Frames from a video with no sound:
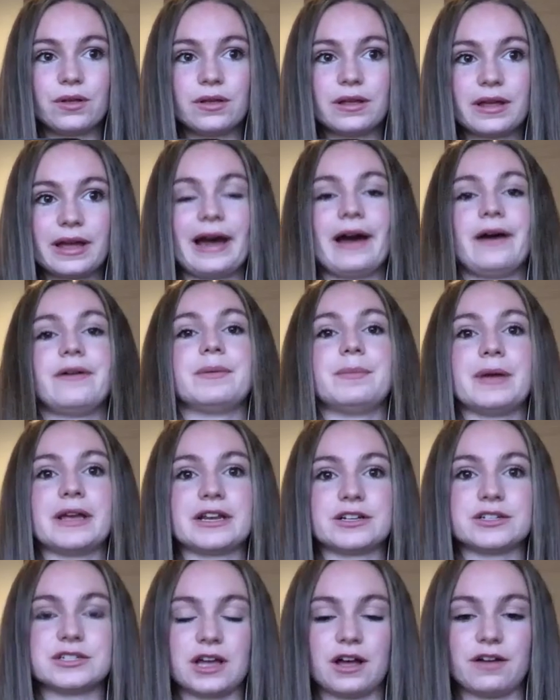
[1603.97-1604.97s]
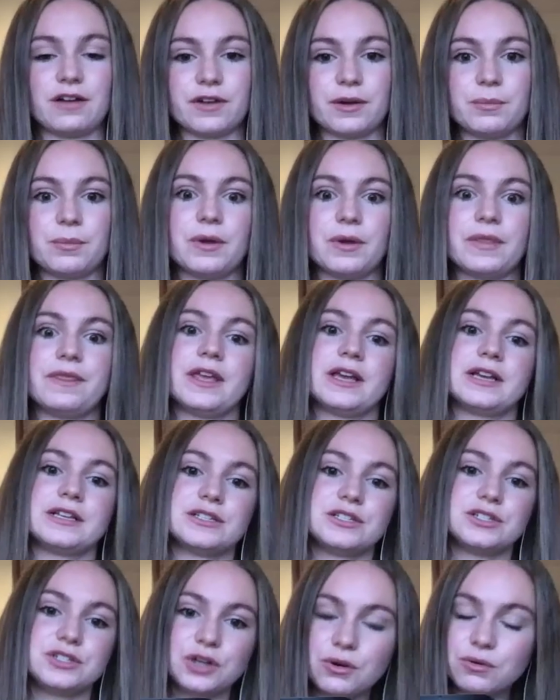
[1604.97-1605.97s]
how to pick yourself up when
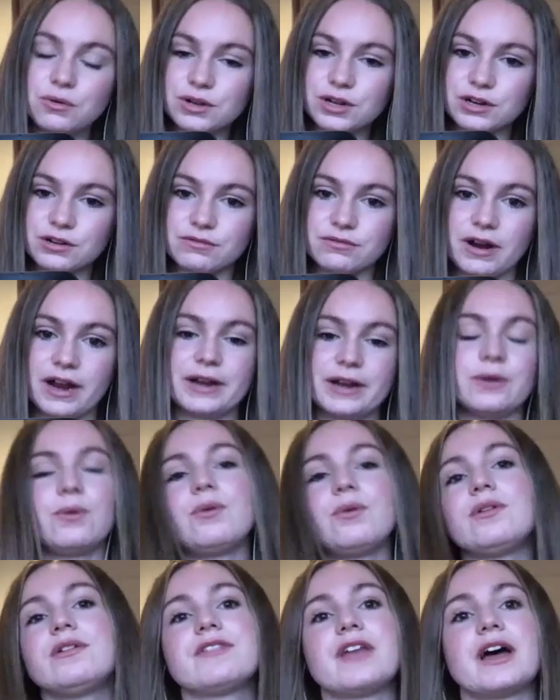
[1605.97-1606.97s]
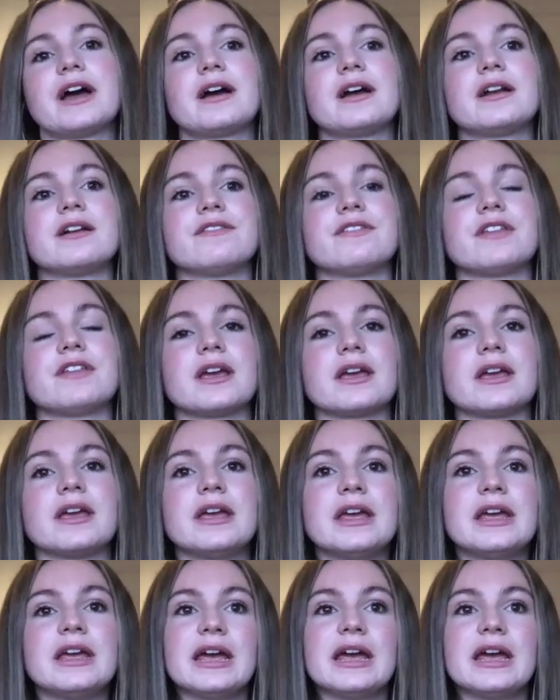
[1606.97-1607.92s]
things don't go right, all of that kind of thing.